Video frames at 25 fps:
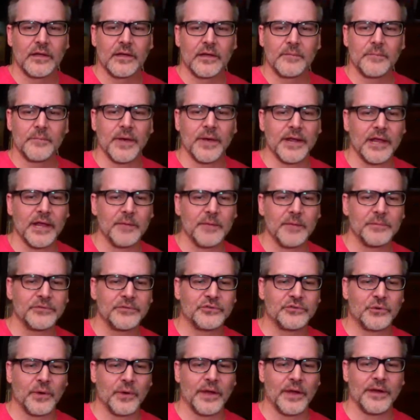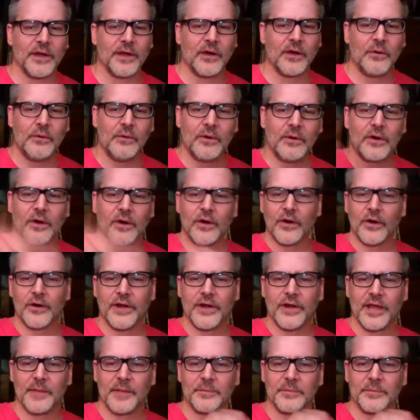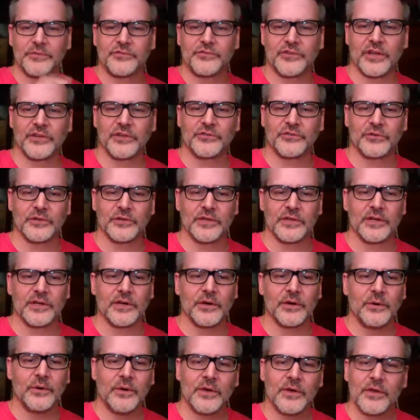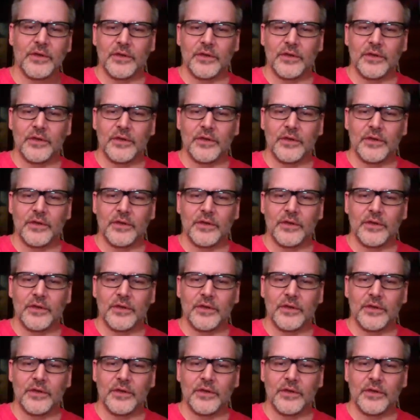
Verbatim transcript: My name is Greno. Her name is Ginger Lou.